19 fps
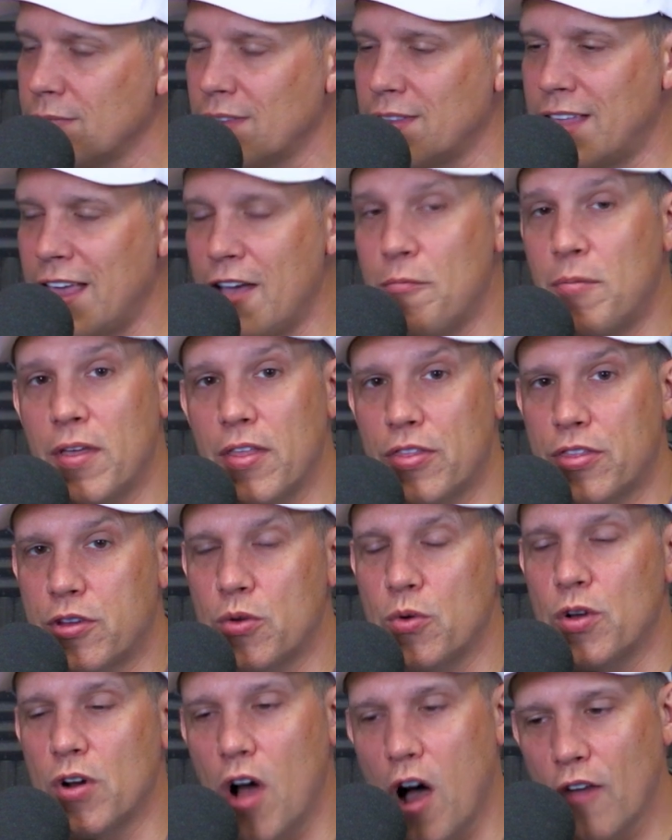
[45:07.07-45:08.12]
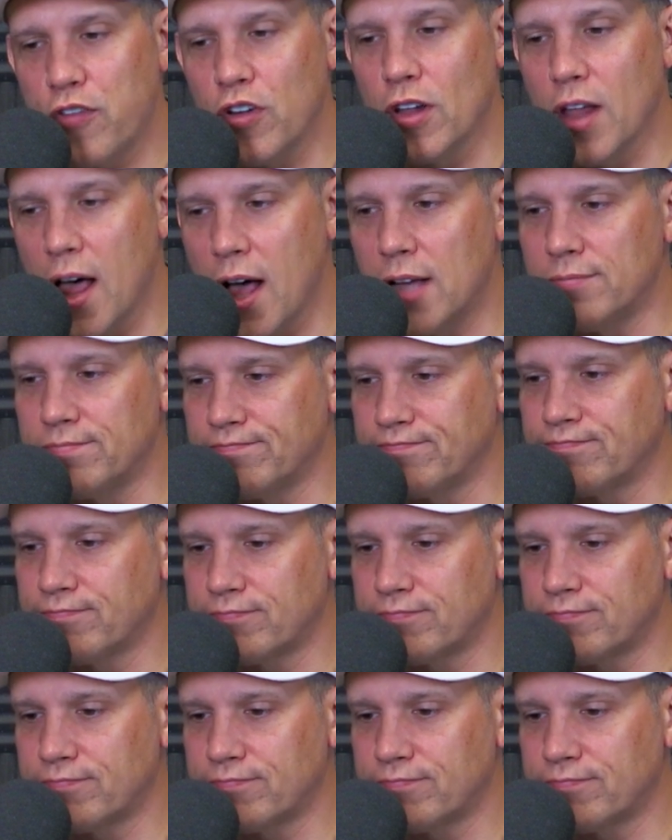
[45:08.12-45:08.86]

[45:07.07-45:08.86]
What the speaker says: They've been through an awful lot,